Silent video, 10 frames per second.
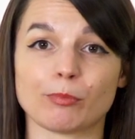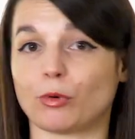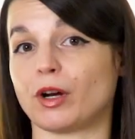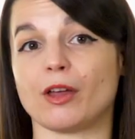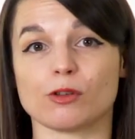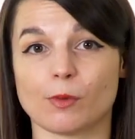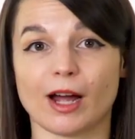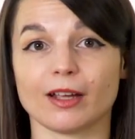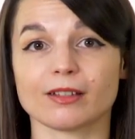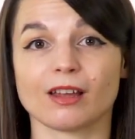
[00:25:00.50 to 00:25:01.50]
or
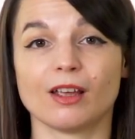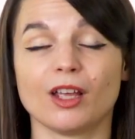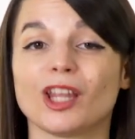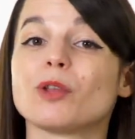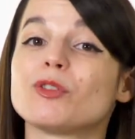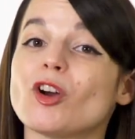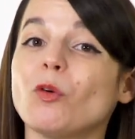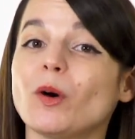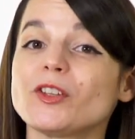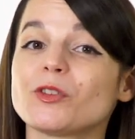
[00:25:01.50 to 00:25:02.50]
otherwise. You don't
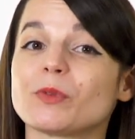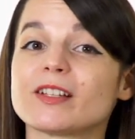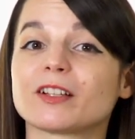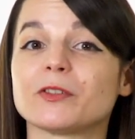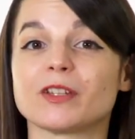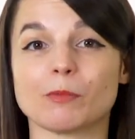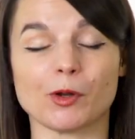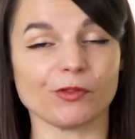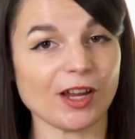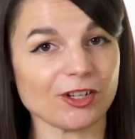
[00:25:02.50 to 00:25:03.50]
want to risk losing
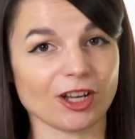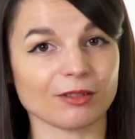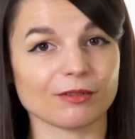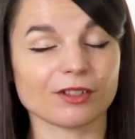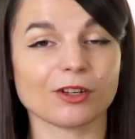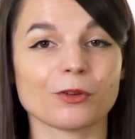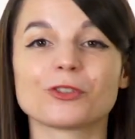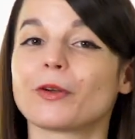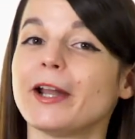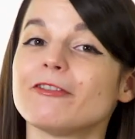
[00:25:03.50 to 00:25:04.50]
motivation, so
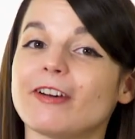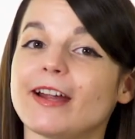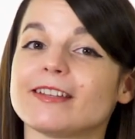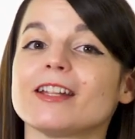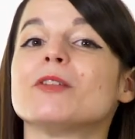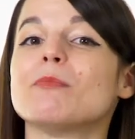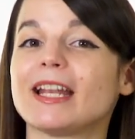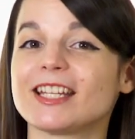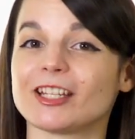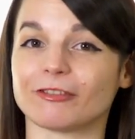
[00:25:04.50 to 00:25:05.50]
try to find it in
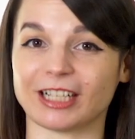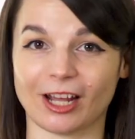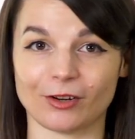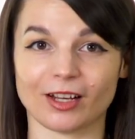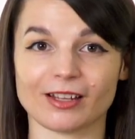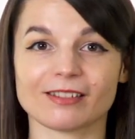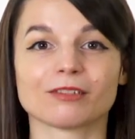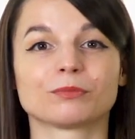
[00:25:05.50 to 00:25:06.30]
many different areas.